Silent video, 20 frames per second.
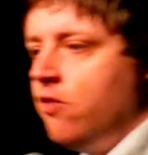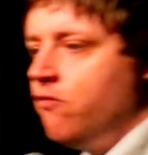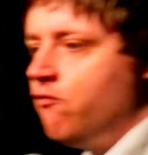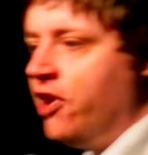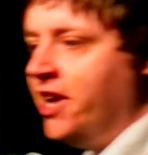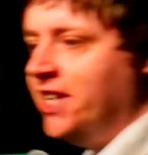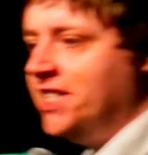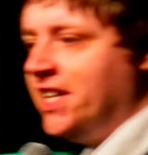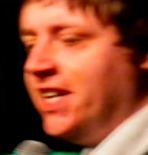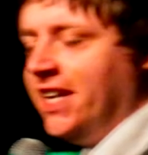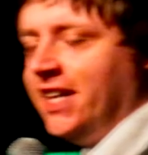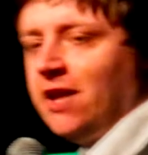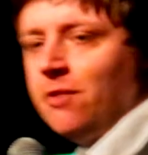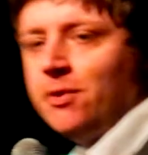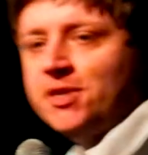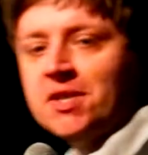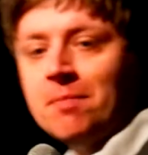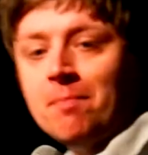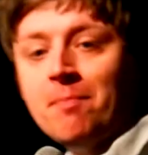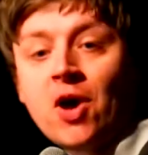Recently there
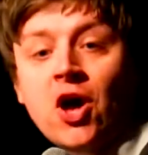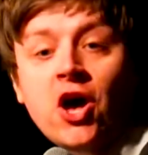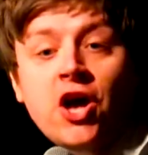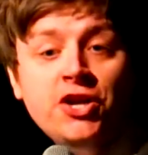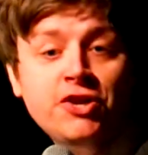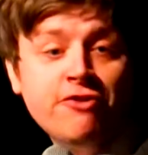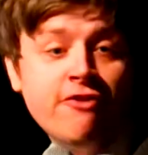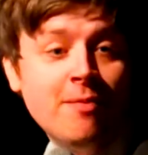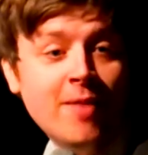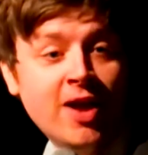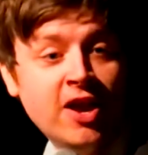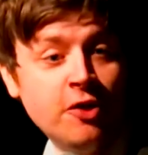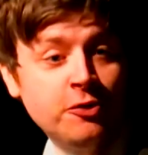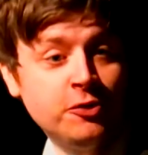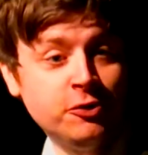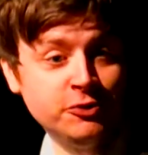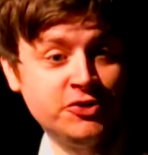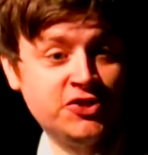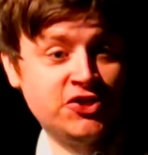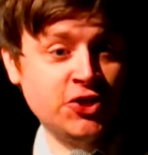was a murder at my
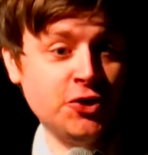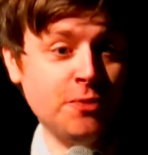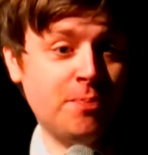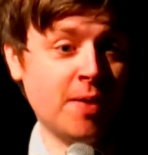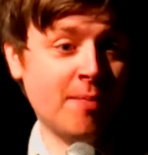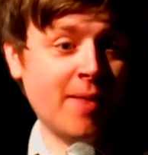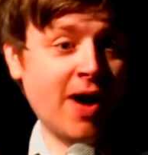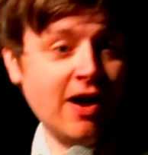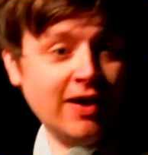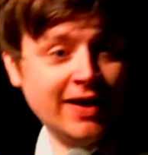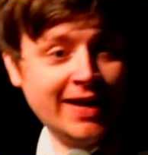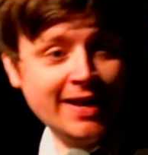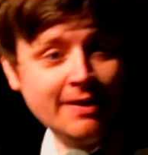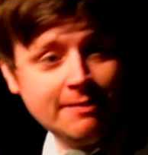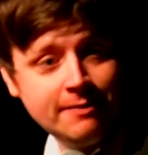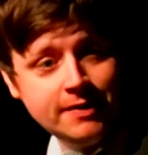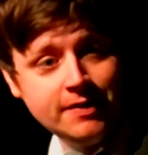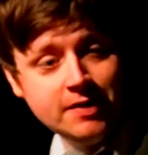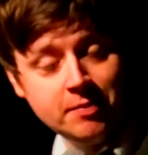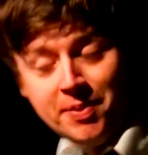local
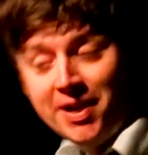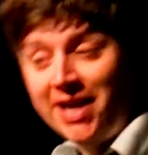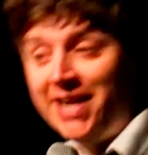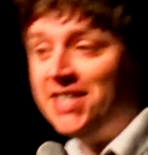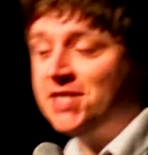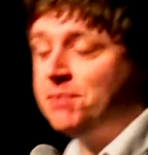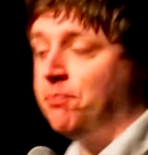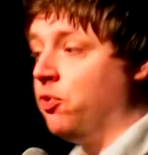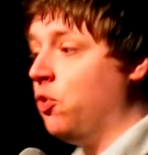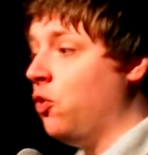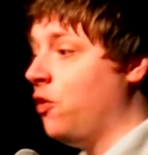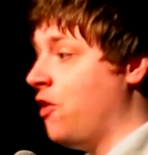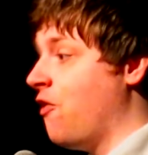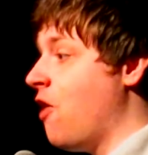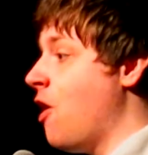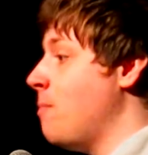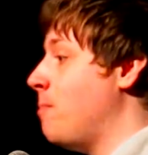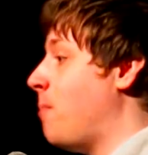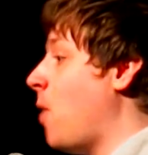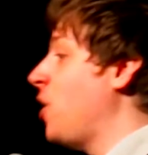supermarket. The police brought their
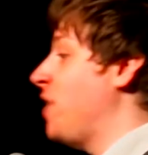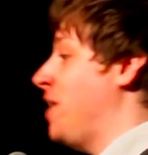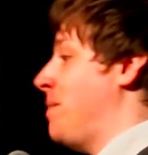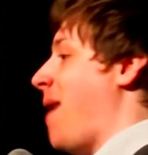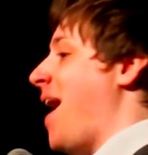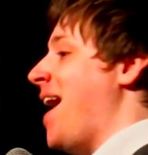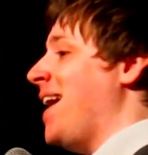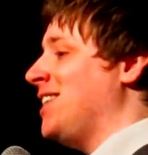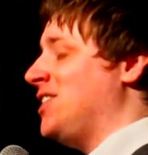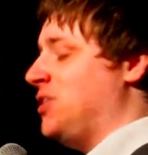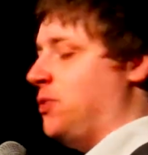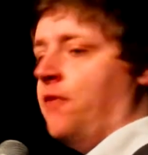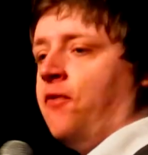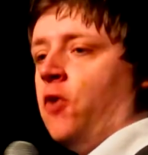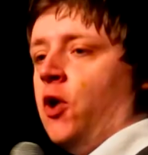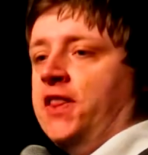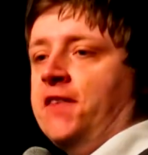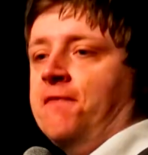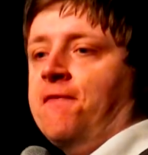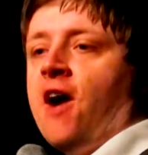own body bags to
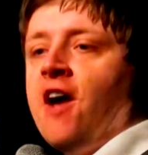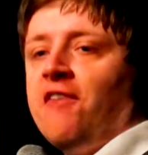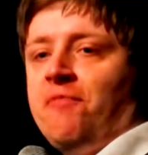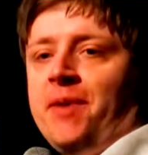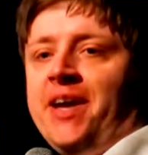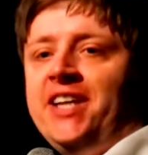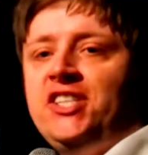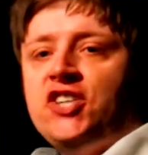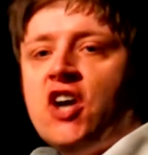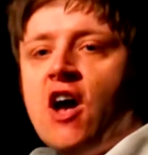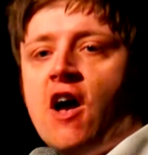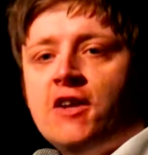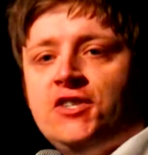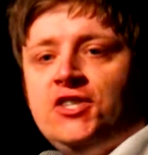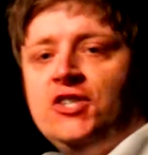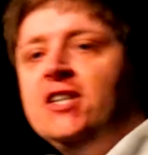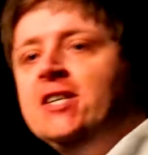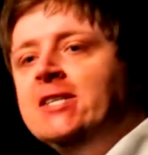avoid the 5p charge.